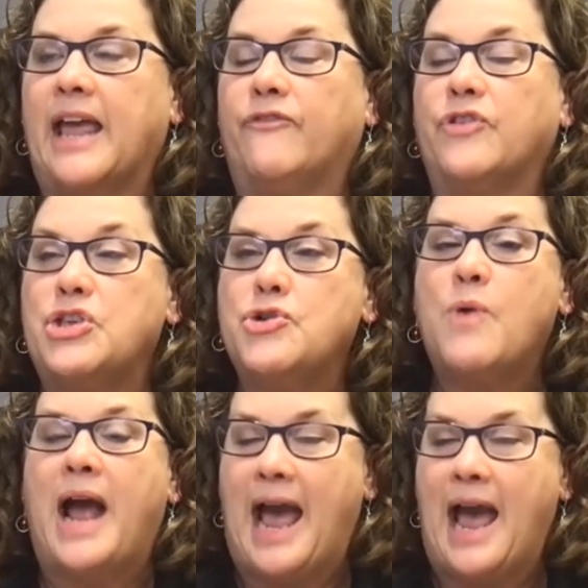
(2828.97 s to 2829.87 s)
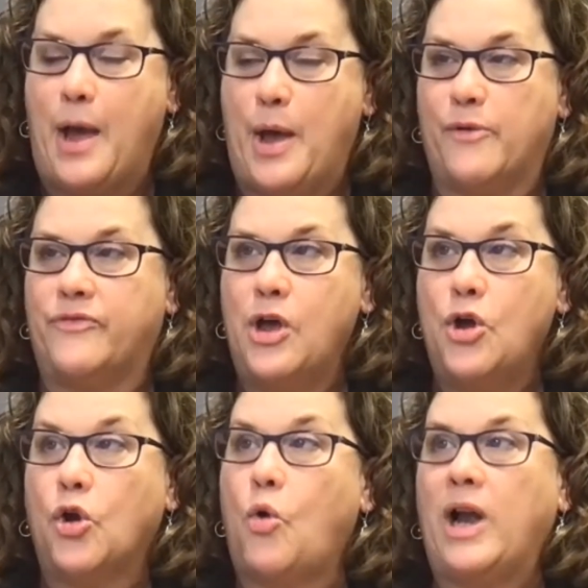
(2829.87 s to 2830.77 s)
if you have
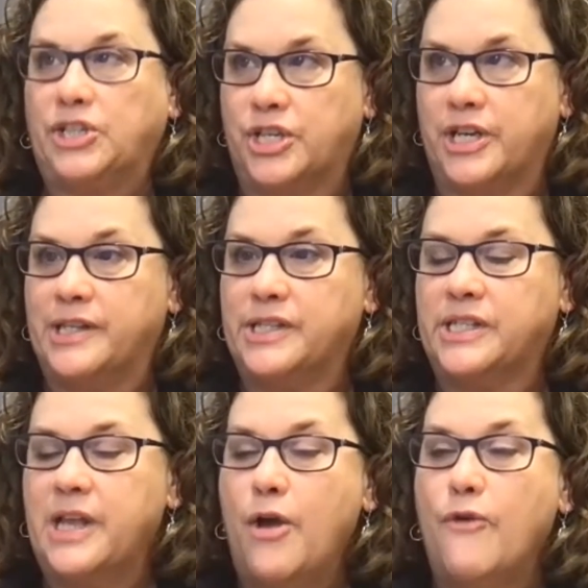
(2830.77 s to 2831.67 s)
questions